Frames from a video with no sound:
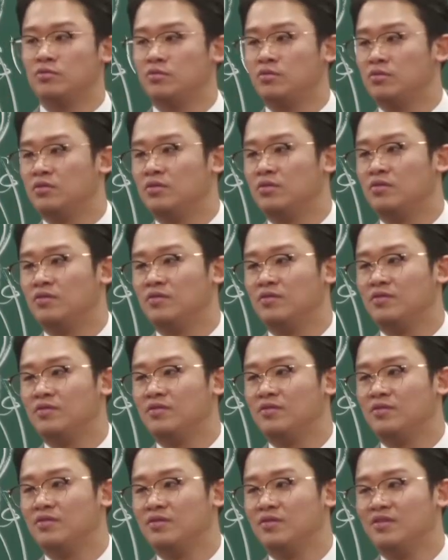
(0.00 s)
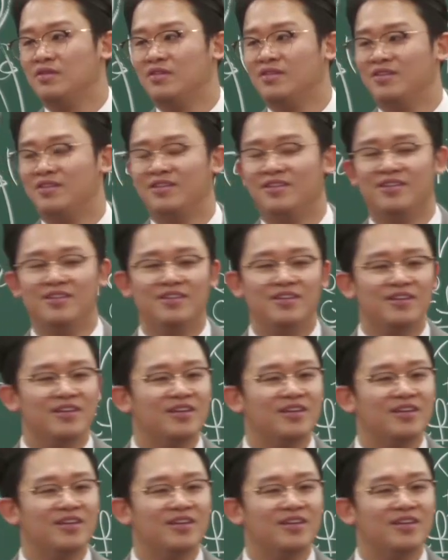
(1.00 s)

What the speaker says: Nobody speaks.